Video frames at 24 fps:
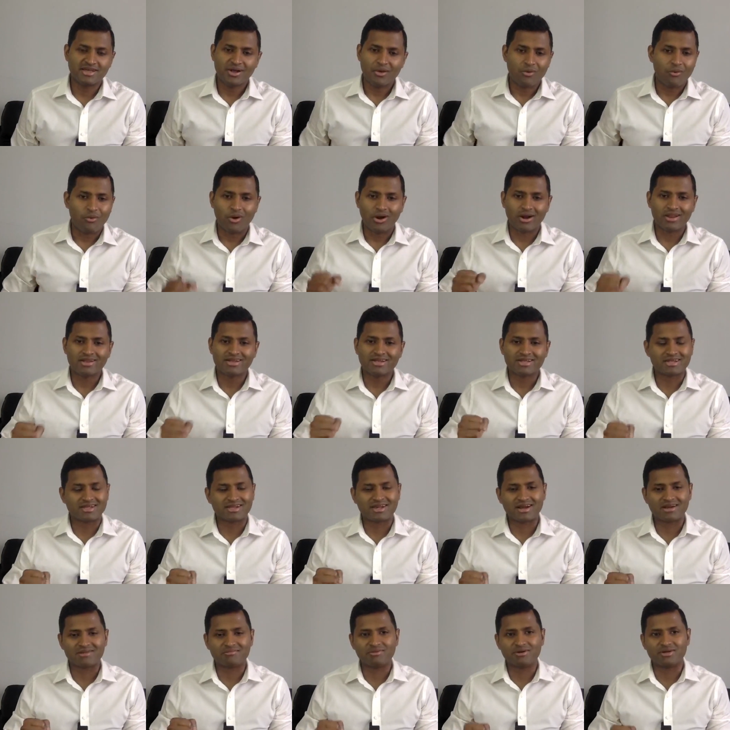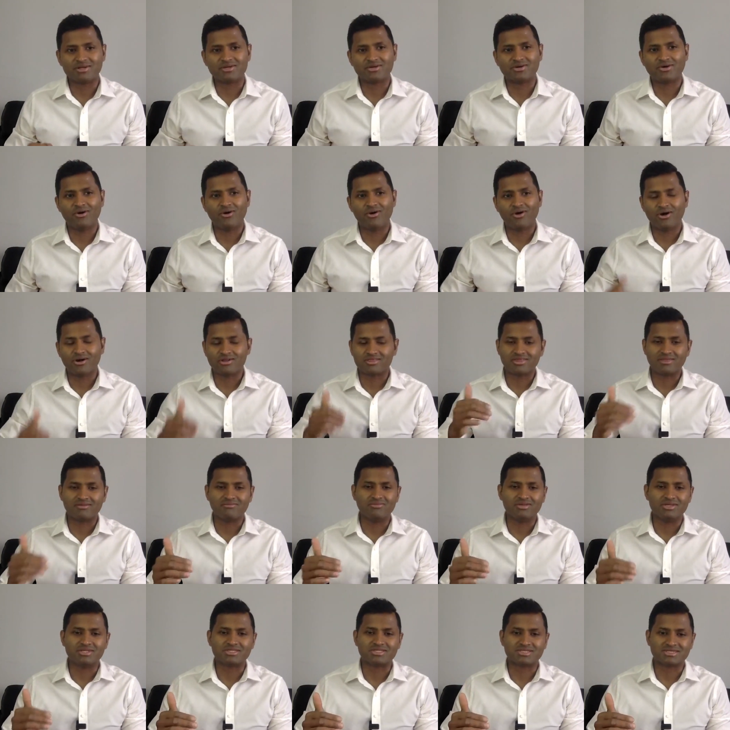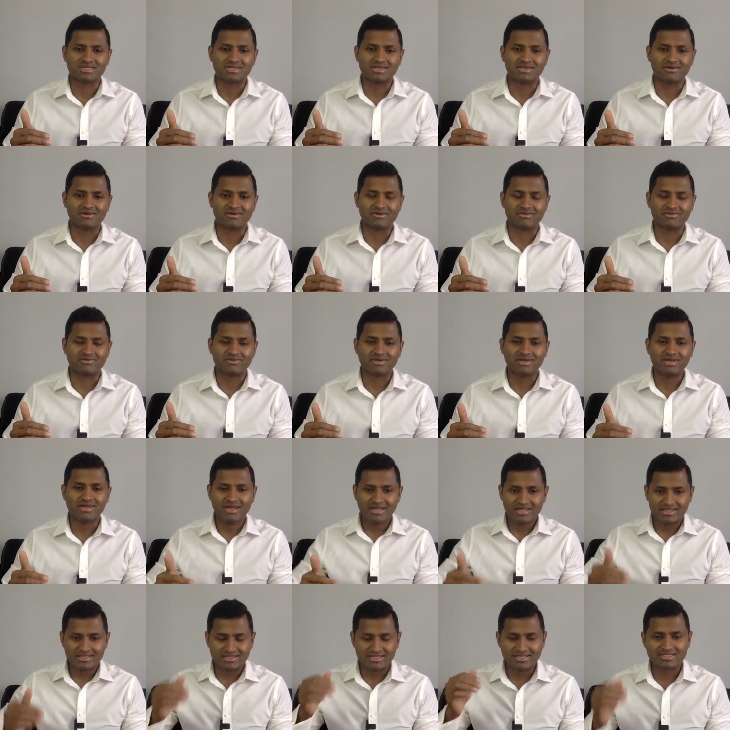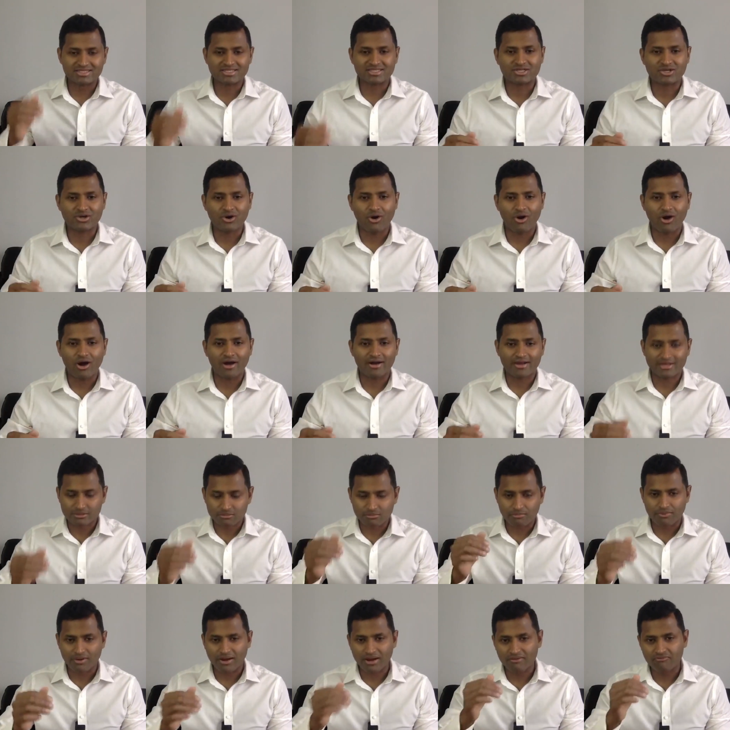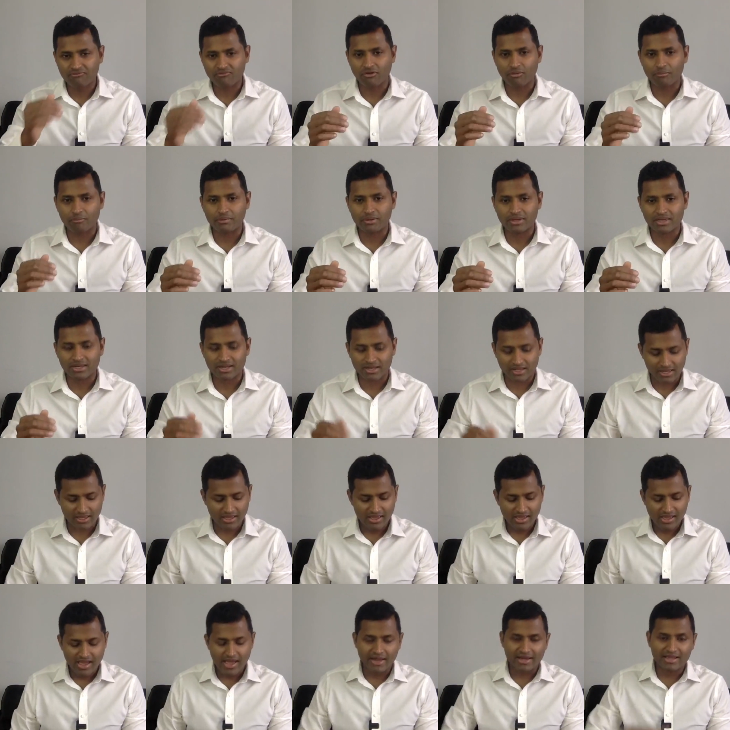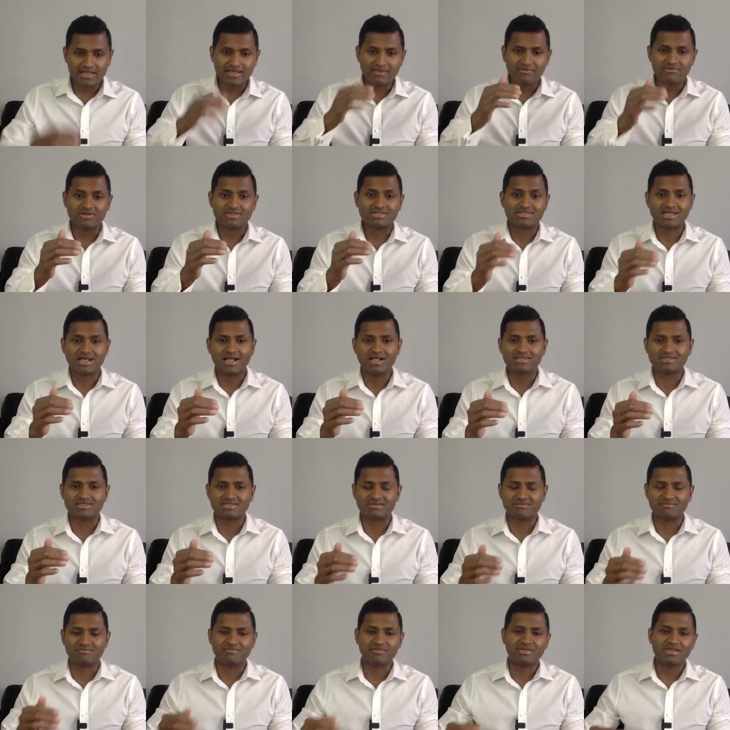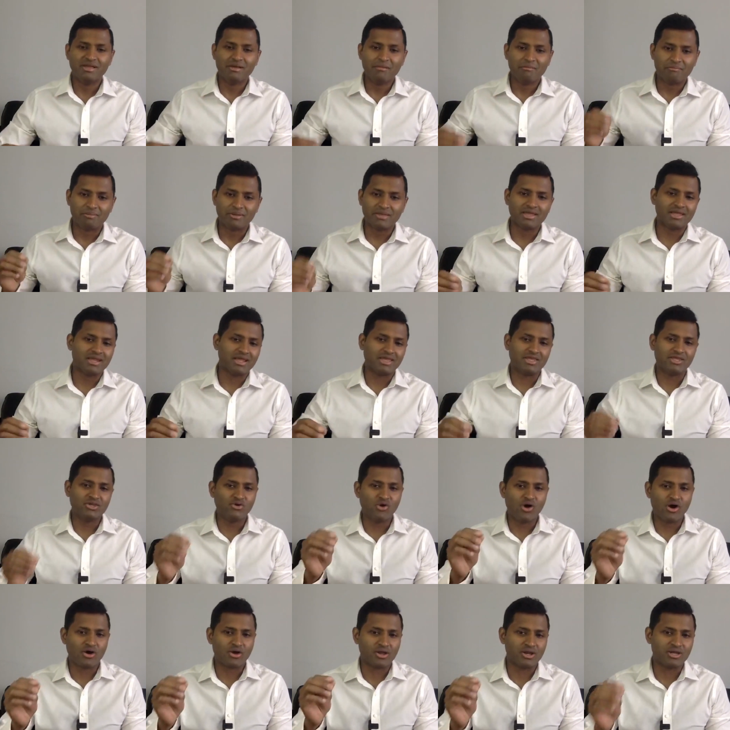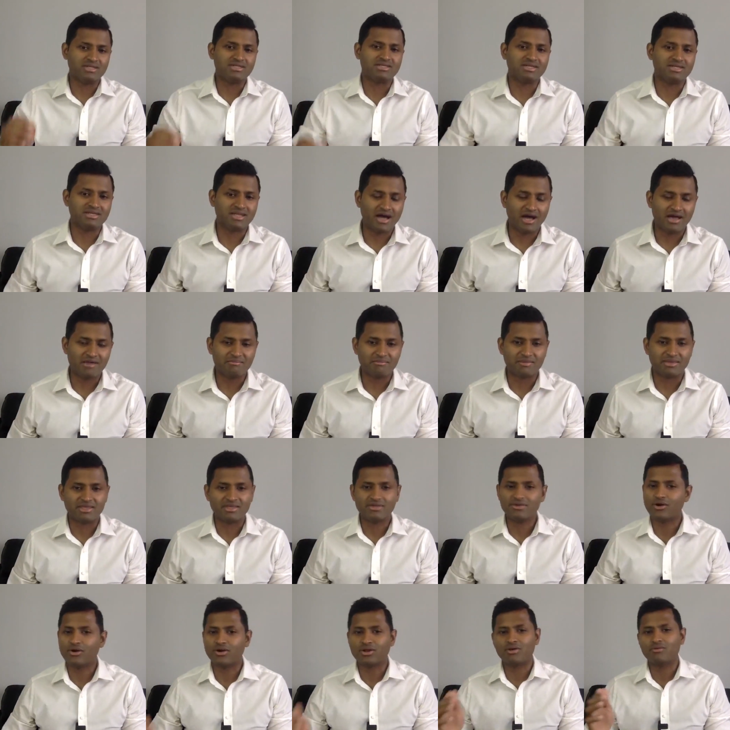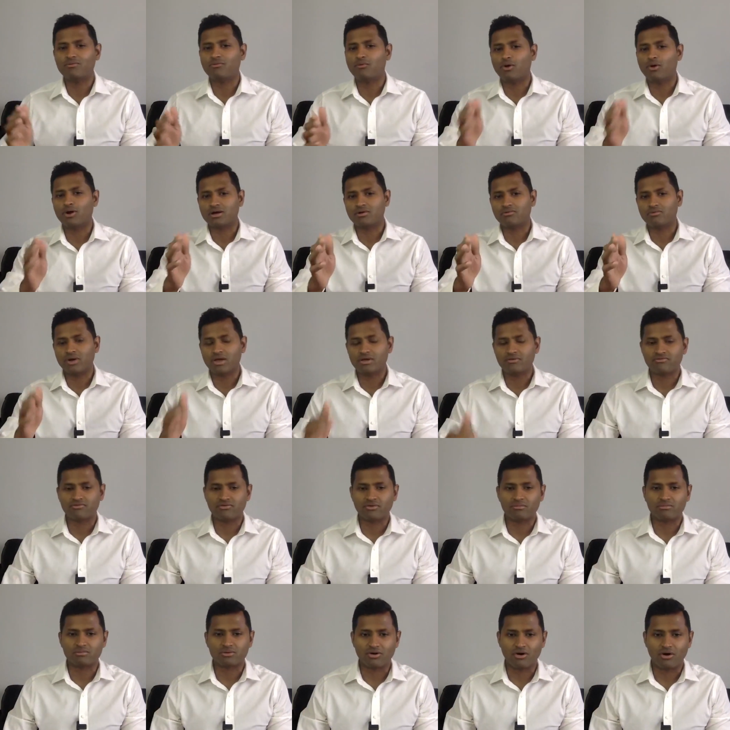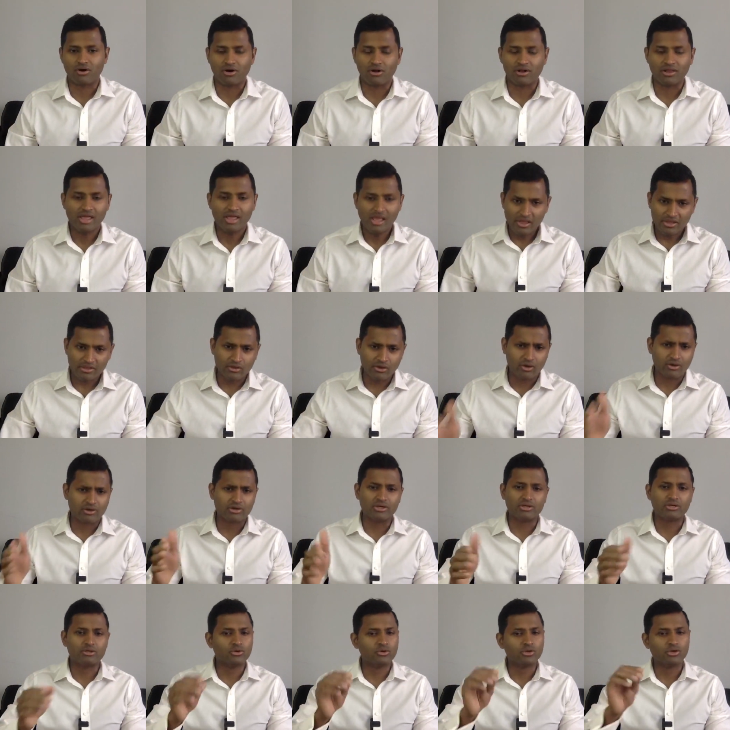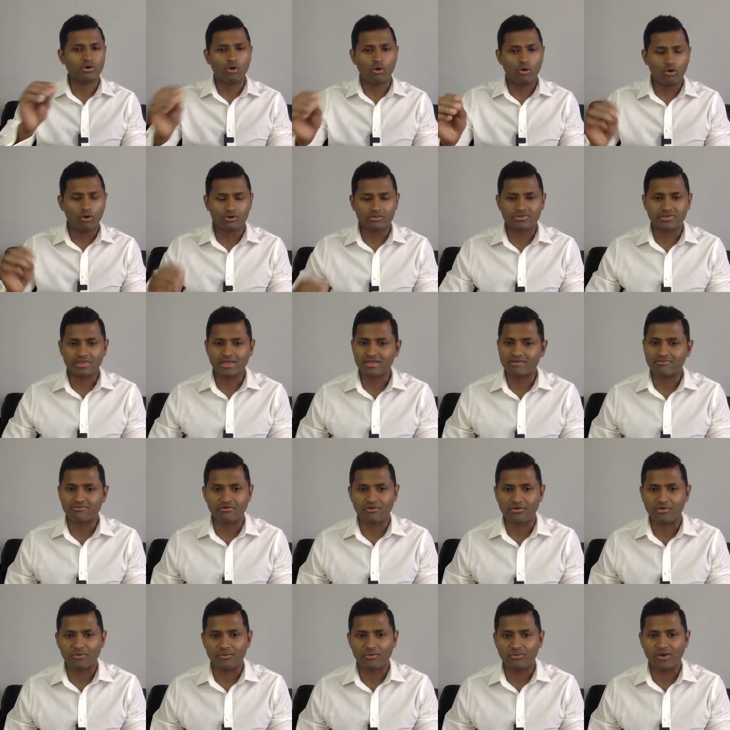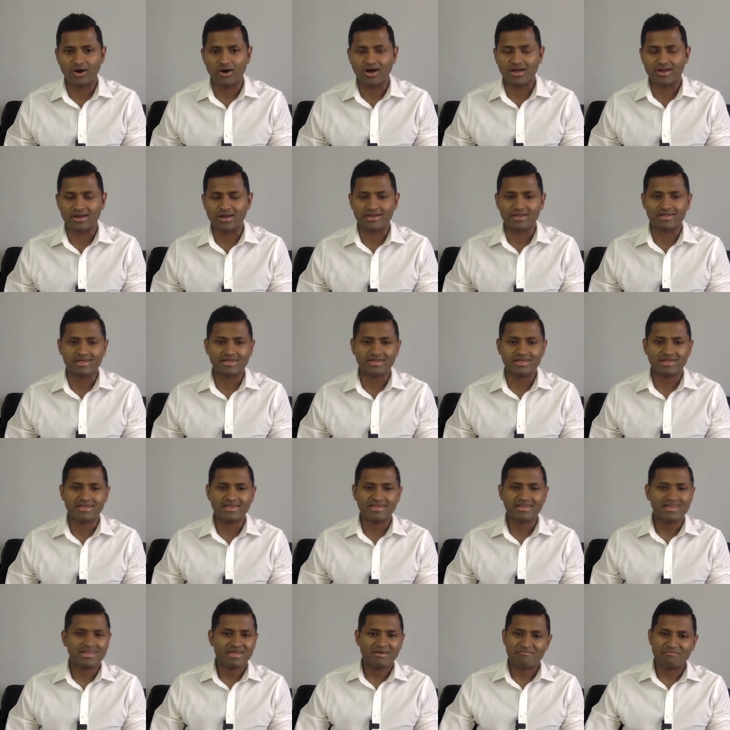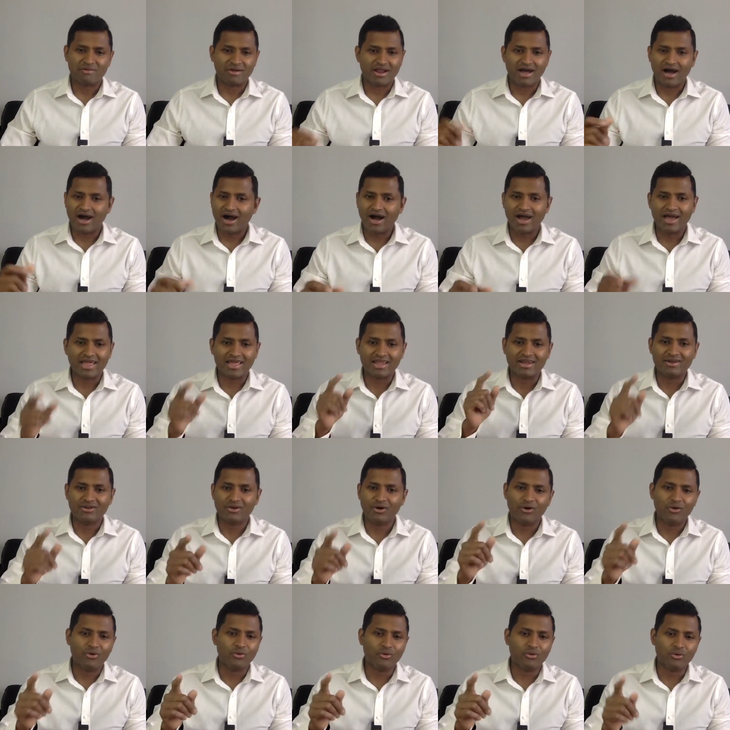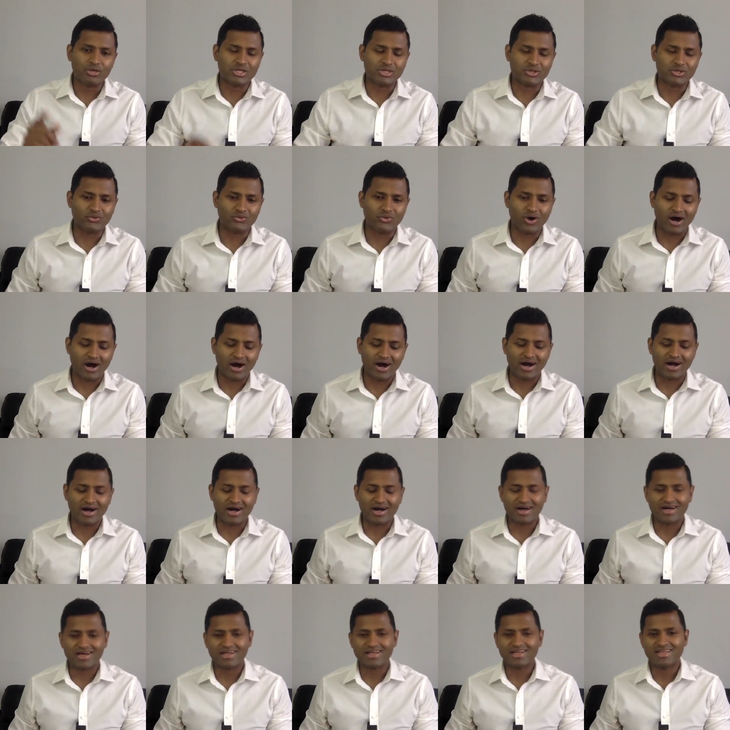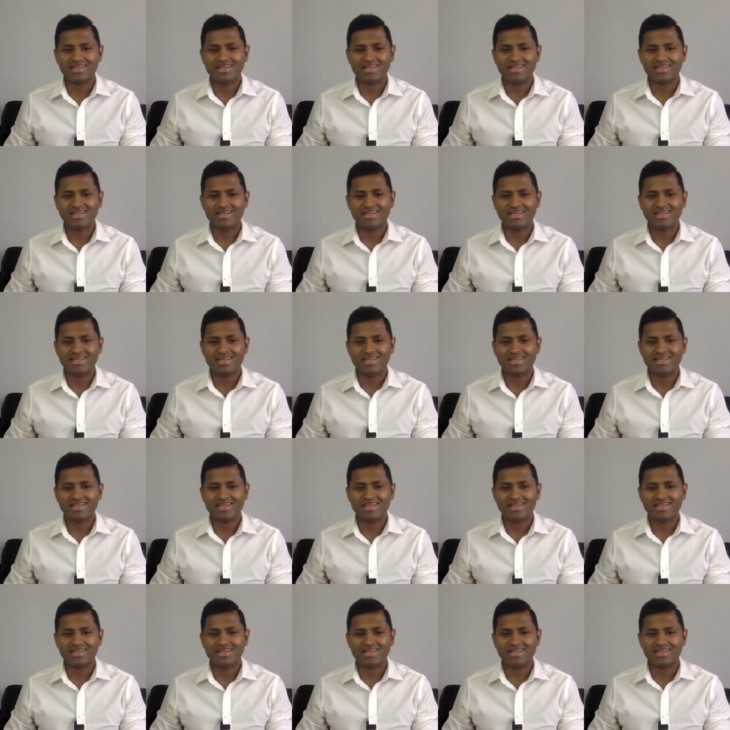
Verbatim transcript: What an incredible God that we serve. This God has prayed for Peter and he even tells him, Peter, you are going to deny me. You're going to walk away from God. You're going to do your own thing for a while but I know who you are.